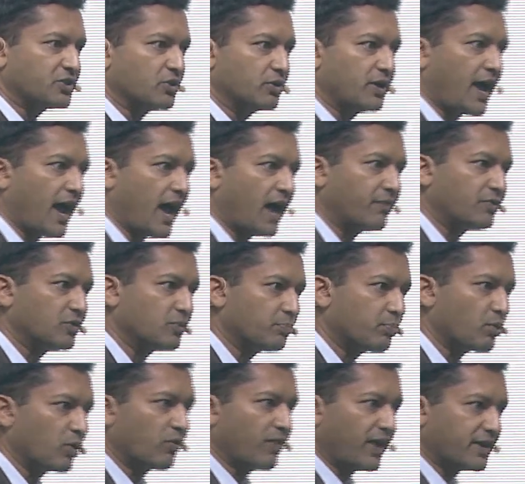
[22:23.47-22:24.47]
so they have to
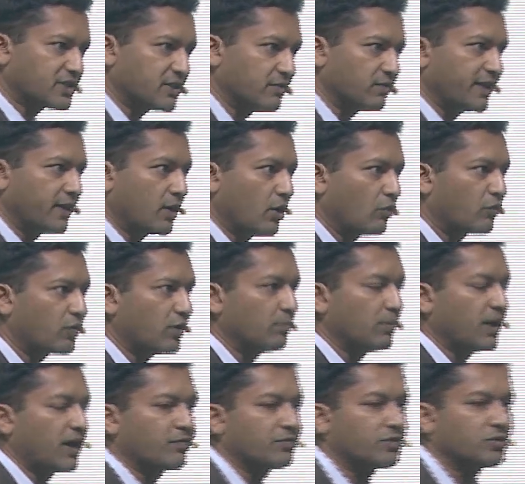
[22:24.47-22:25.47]
progressively go from
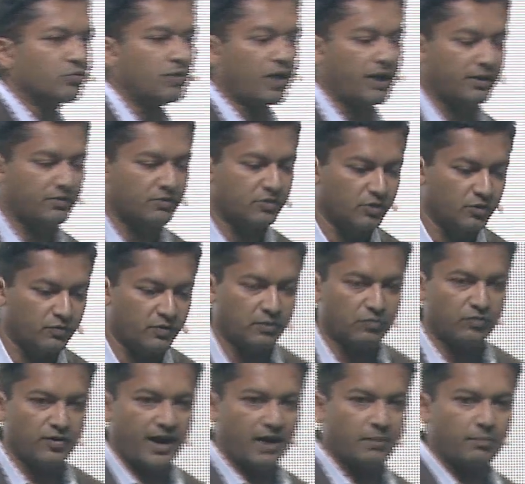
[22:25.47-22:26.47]
left to right, from the
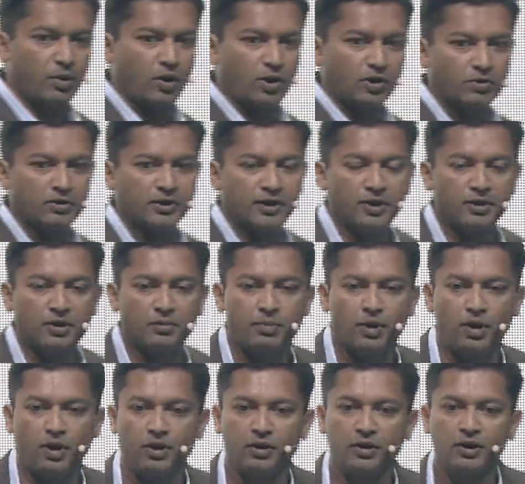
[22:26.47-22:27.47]
flat part to the other
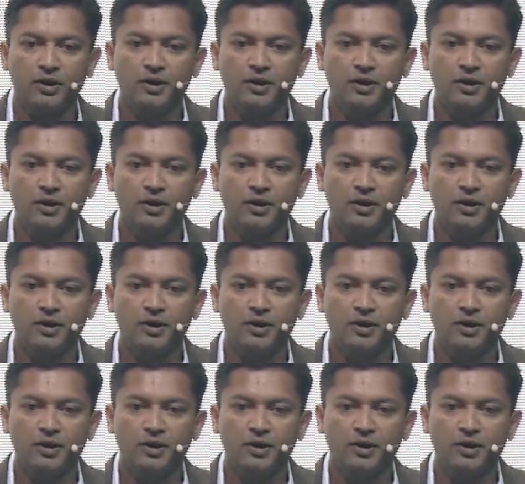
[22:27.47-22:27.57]
part.